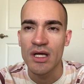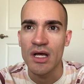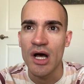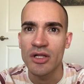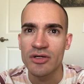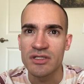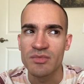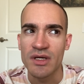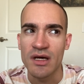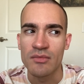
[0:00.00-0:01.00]
colors
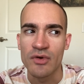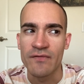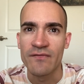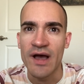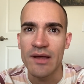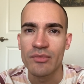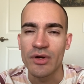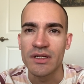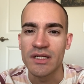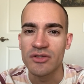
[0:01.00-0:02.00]
become more
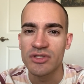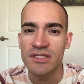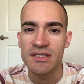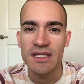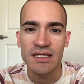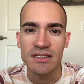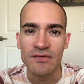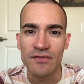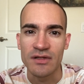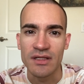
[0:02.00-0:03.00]
vibrant, and you just think
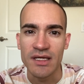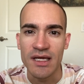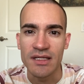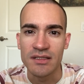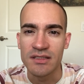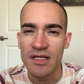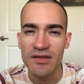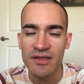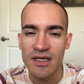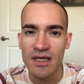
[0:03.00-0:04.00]
differently, and
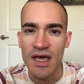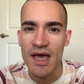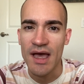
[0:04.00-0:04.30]
nothing